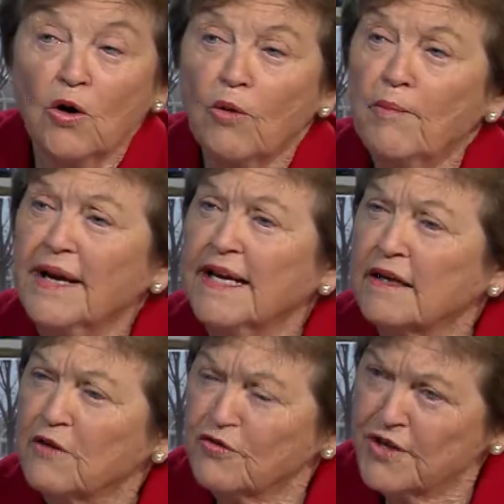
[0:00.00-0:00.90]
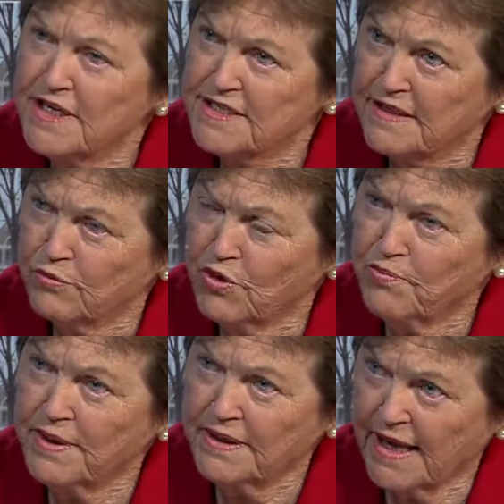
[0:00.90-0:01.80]
many other things that we've
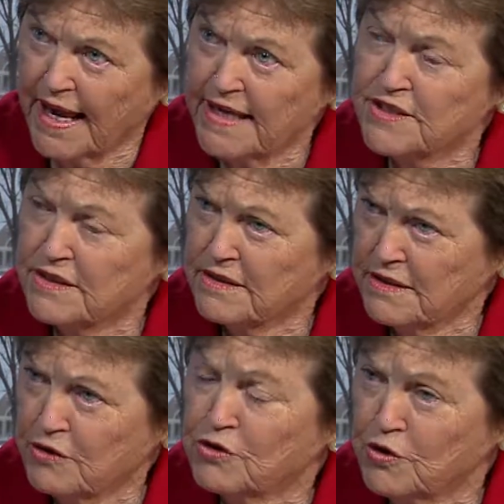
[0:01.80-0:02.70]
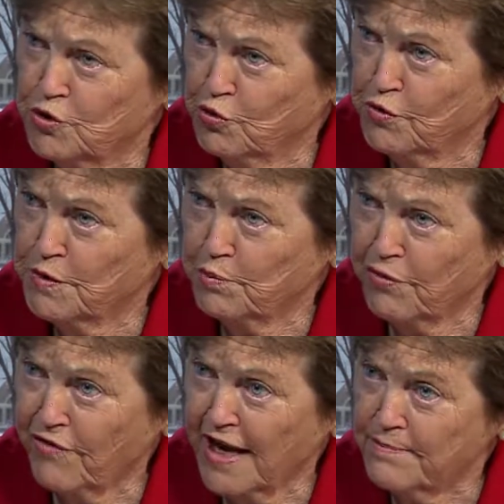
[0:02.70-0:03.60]
been asked to
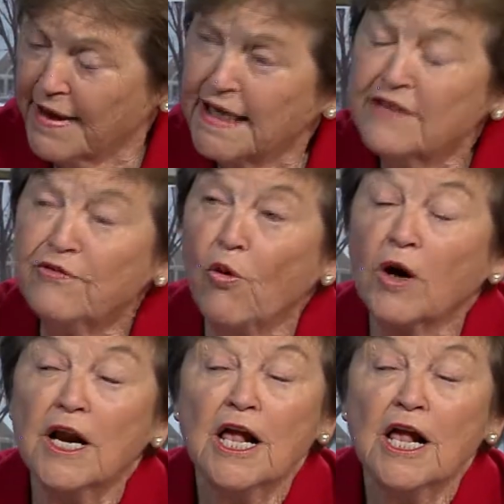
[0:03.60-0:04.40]
provide money for.